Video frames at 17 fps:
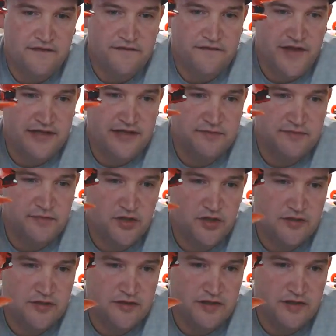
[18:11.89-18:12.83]
Facebook
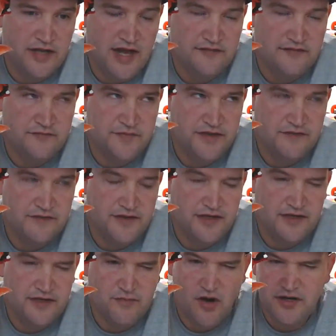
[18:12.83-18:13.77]

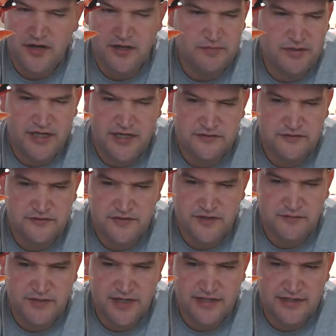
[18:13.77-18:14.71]
FPV Marketplace or
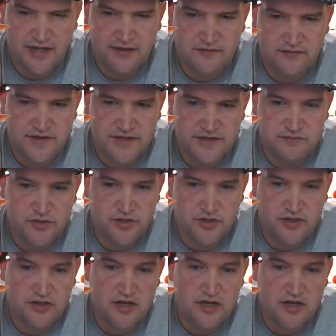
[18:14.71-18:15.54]
something like that on Facebook.